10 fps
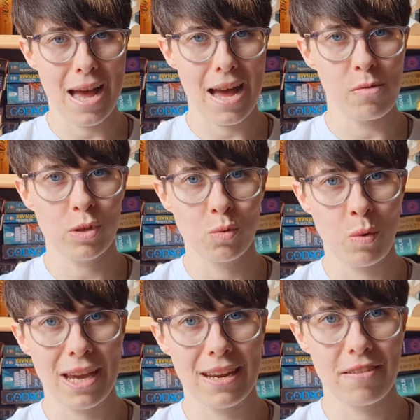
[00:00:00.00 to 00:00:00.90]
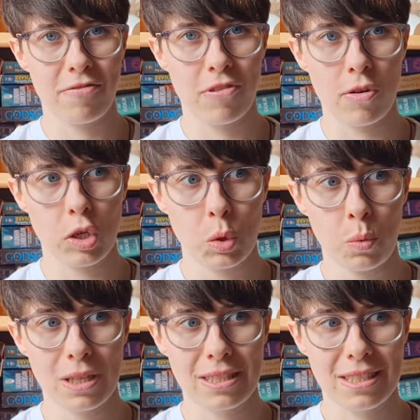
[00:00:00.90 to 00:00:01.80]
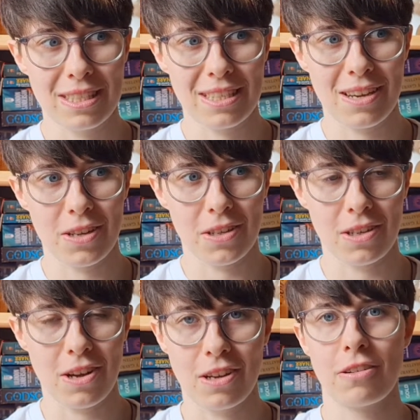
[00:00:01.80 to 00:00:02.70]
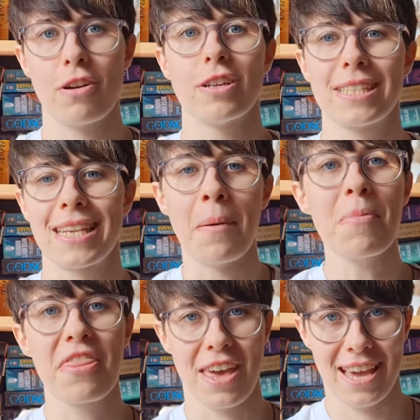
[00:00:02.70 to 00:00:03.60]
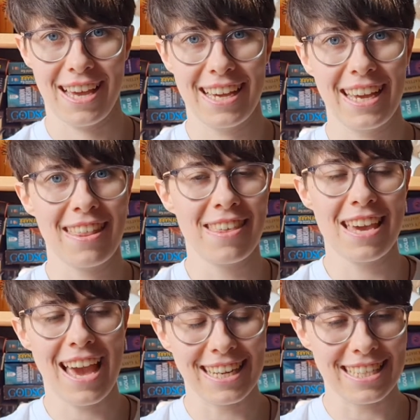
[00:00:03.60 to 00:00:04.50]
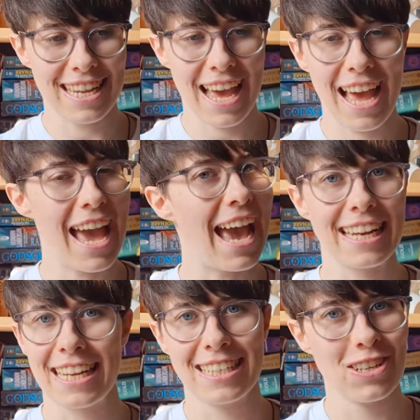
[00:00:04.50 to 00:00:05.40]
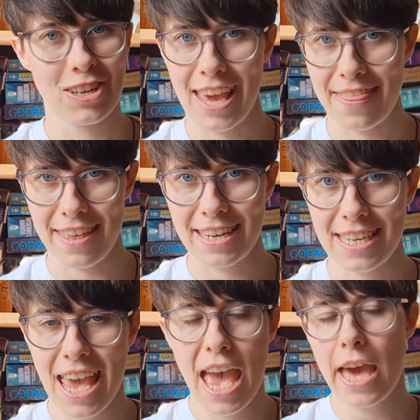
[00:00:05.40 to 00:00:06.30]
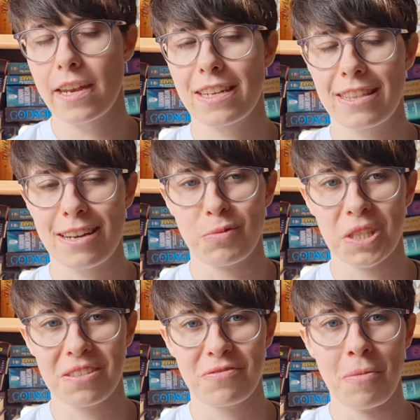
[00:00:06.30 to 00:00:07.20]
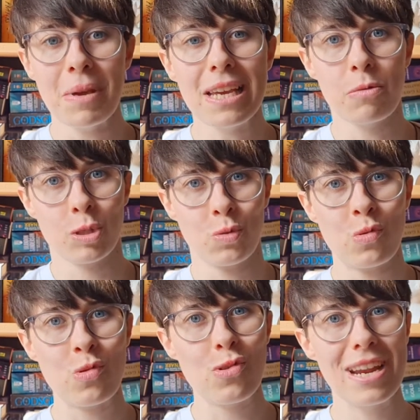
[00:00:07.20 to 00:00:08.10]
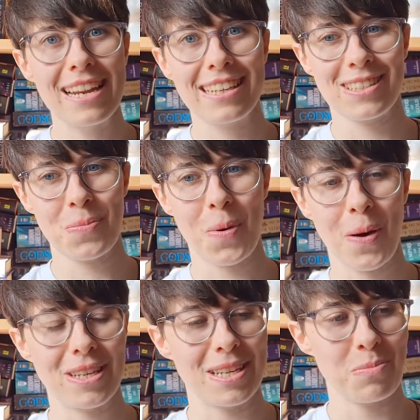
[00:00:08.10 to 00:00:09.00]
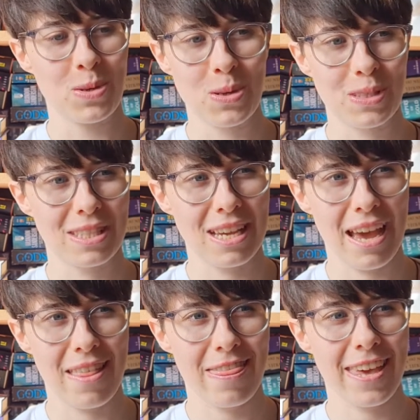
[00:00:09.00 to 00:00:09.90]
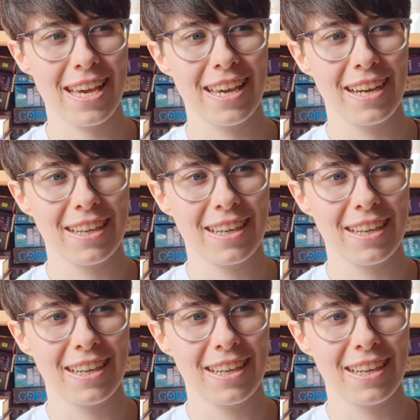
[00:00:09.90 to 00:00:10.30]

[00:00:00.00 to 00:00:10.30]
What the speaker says: I was waiting for a twist or something in the end, and I did not get that. And that was, for me, it was really disappointing, because I think